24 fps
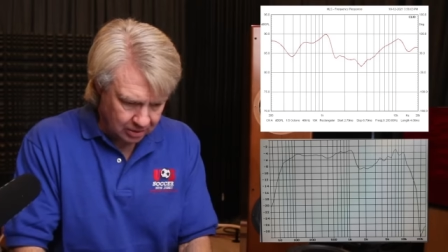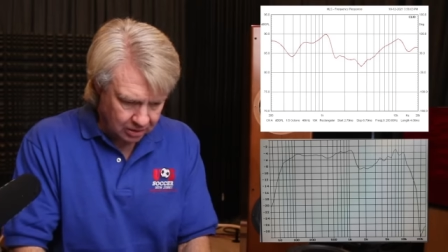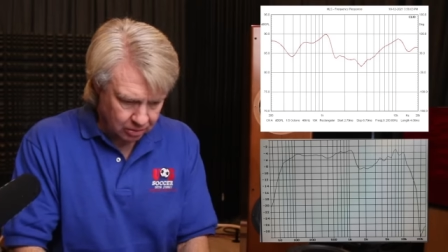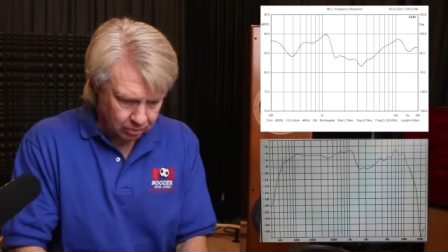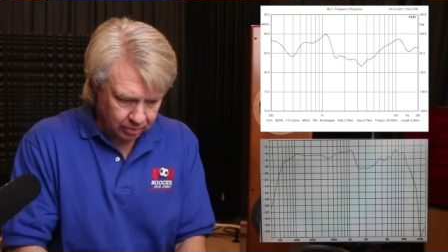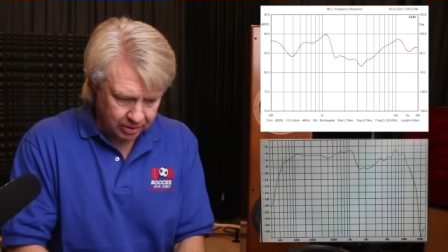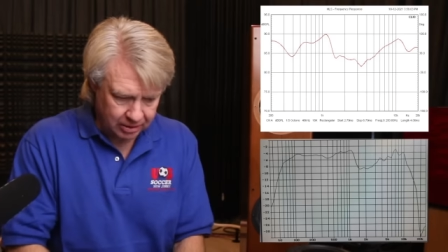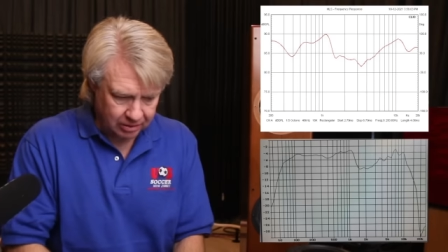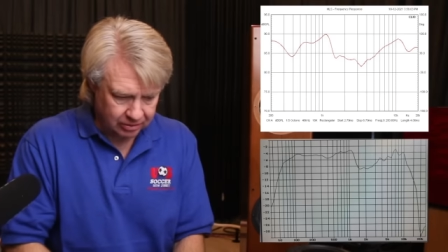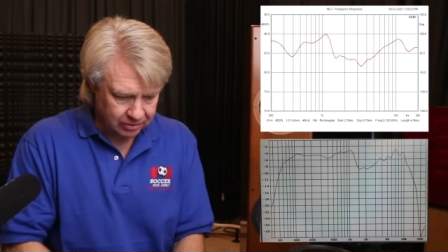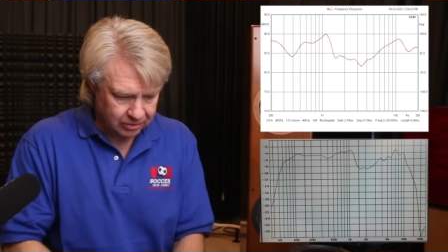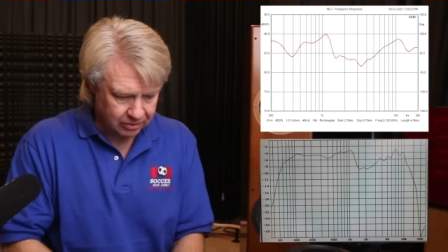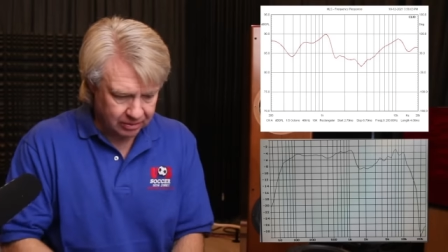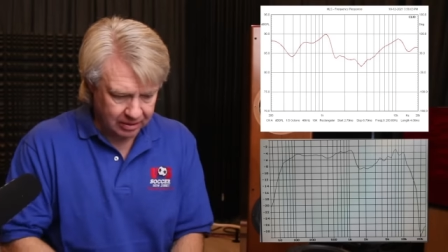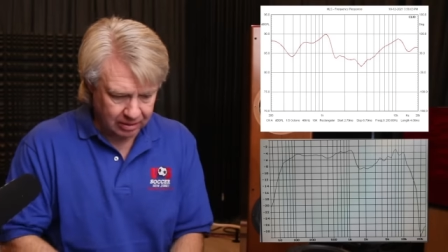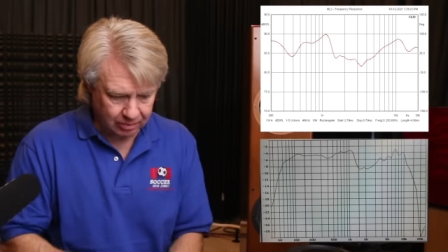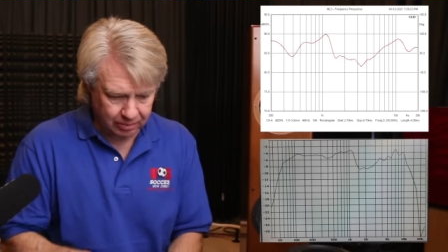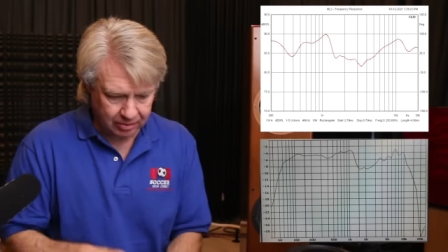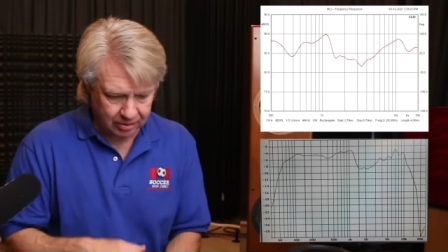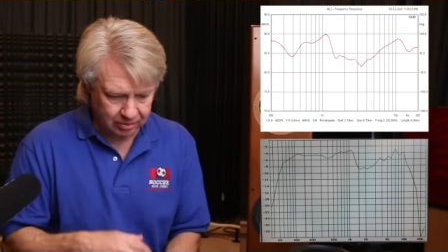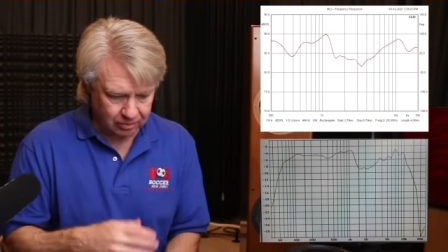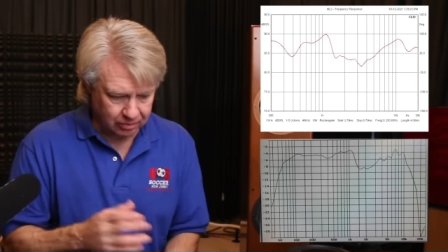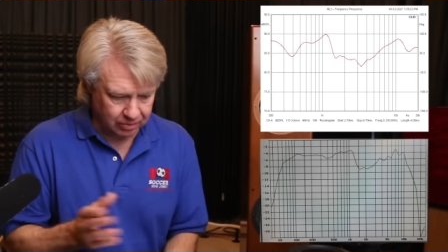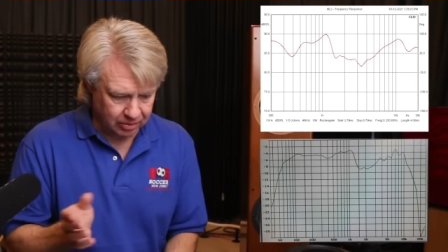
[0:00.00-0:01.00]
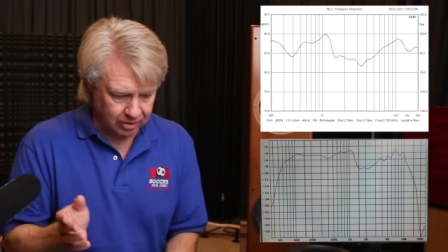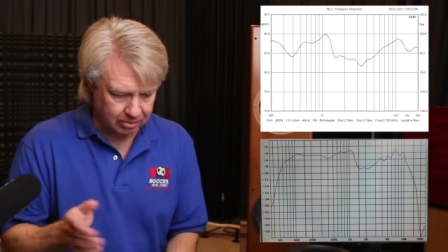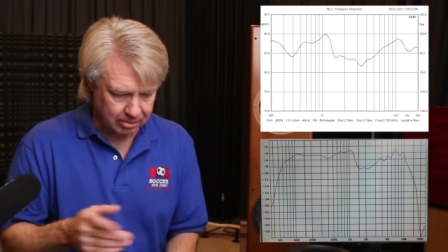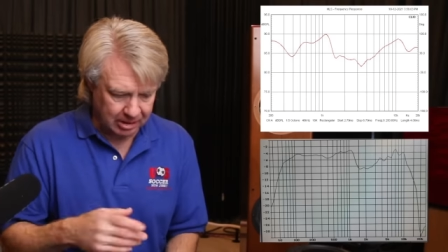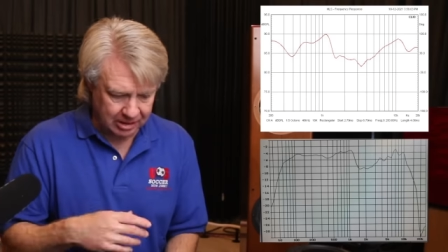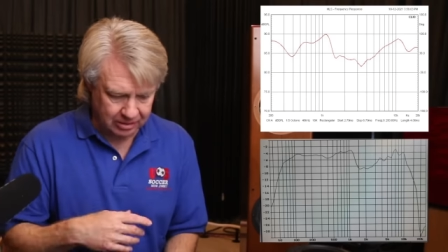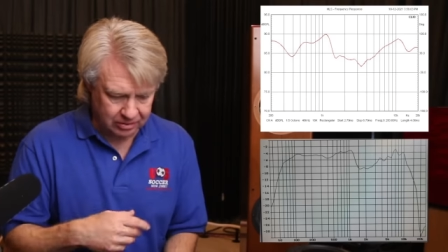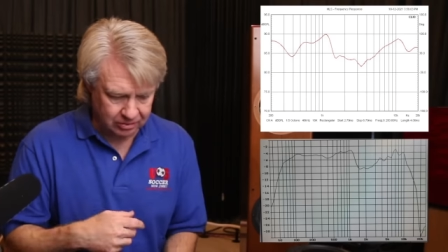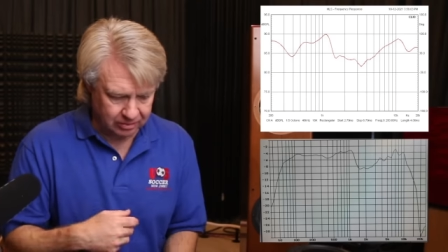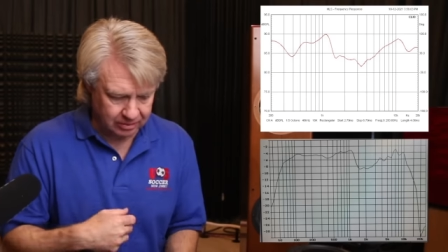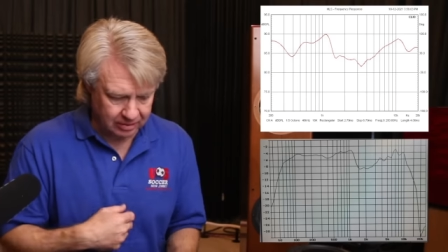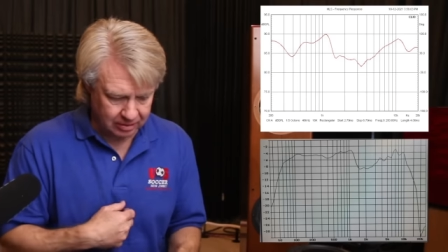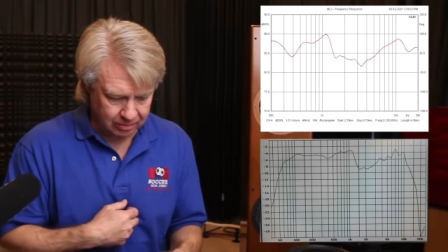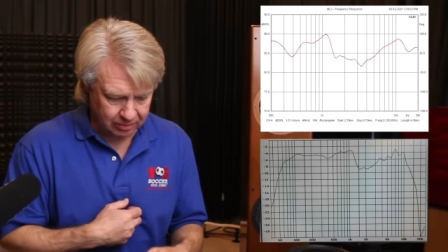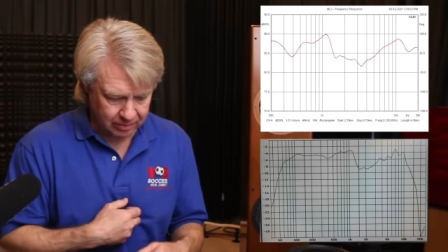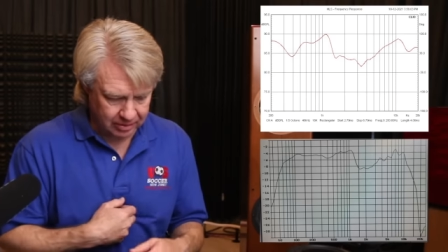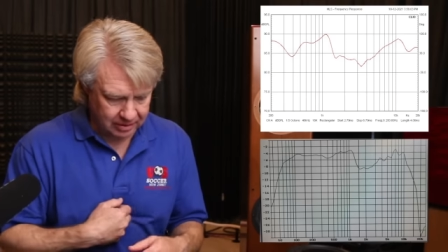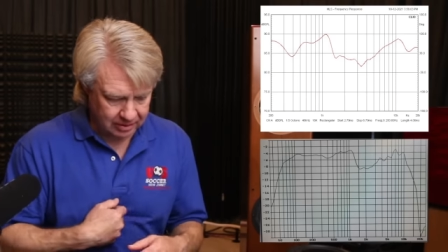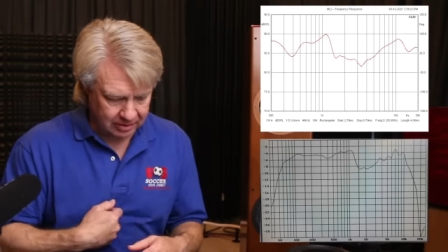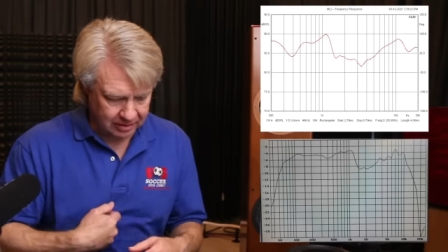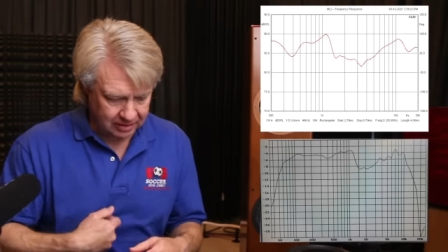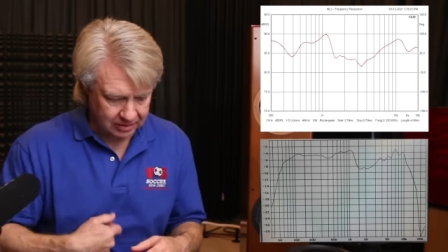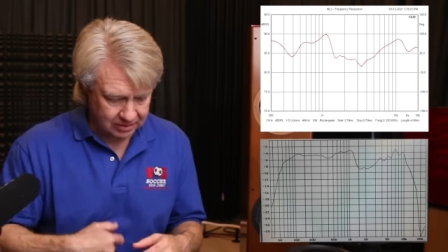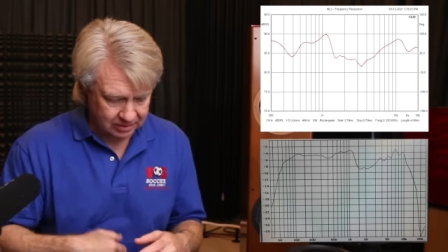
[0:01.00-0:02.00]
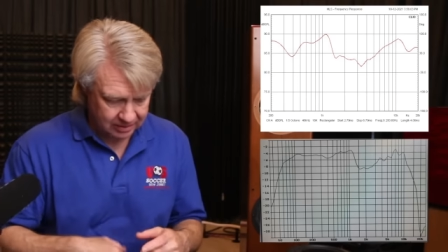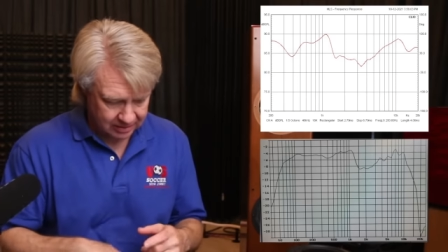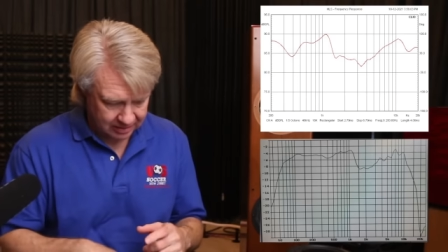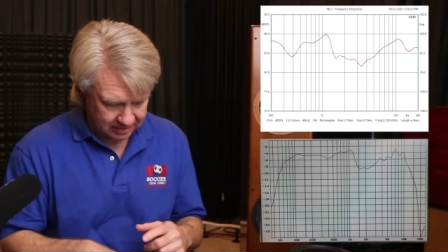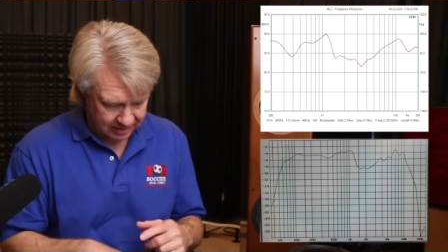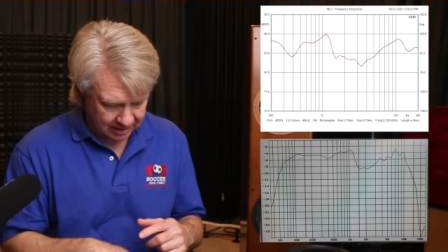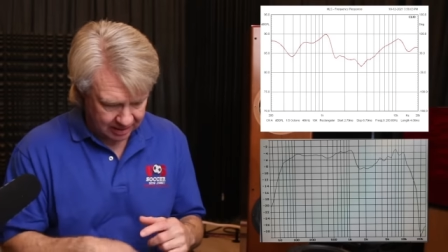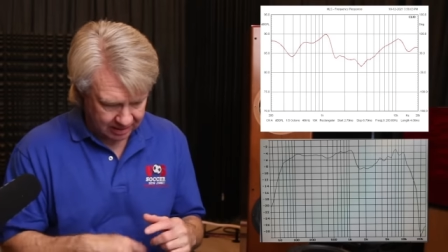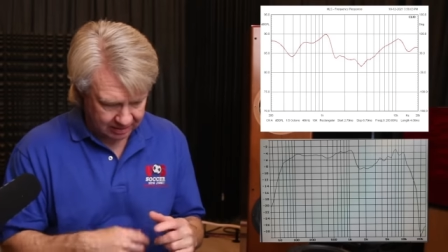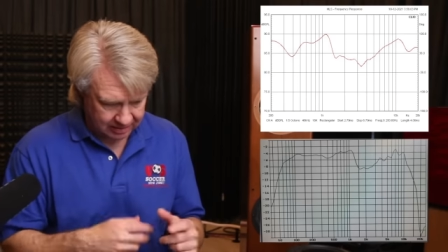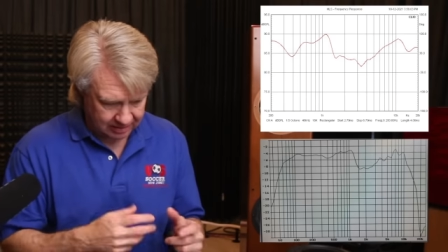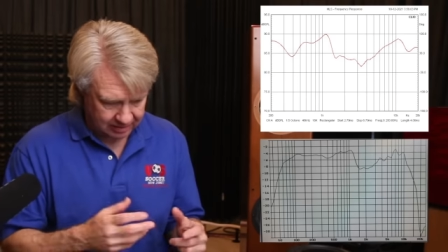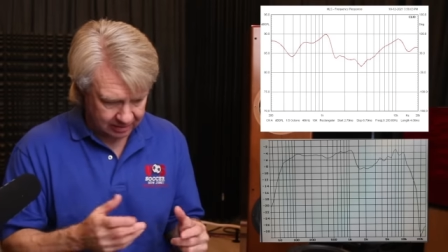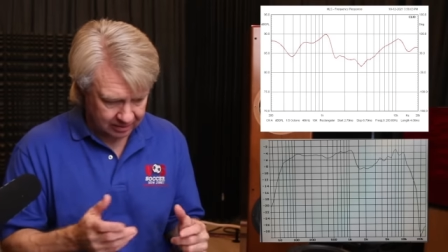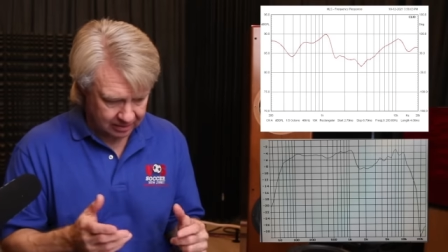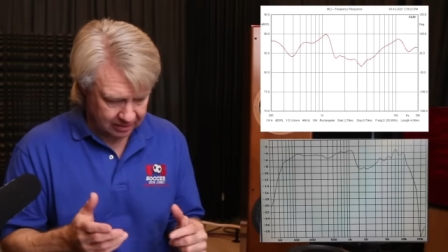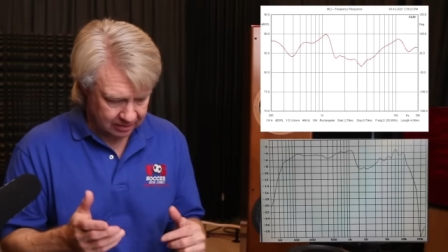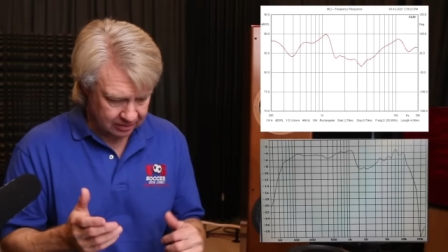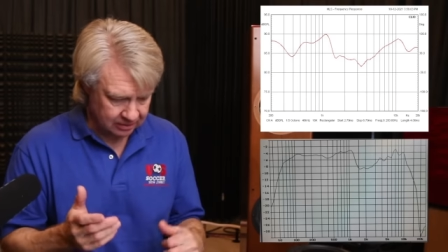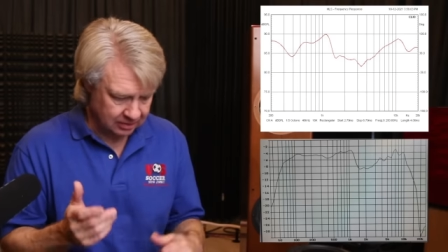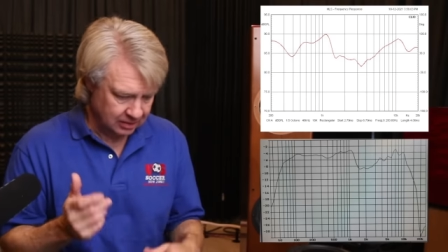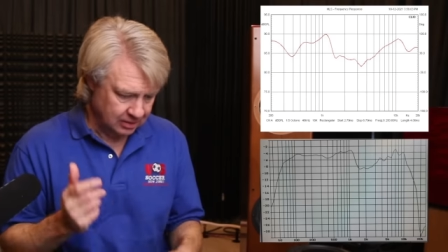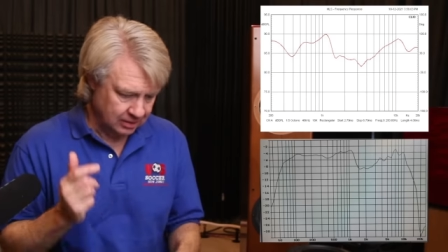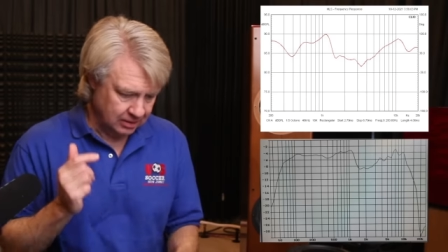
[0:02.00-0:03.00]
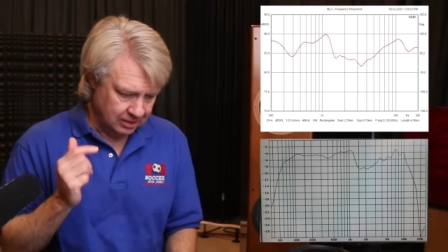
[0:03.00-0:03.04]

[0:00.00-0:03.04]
We don't do that. We don't worry about doing that. We can easily calculate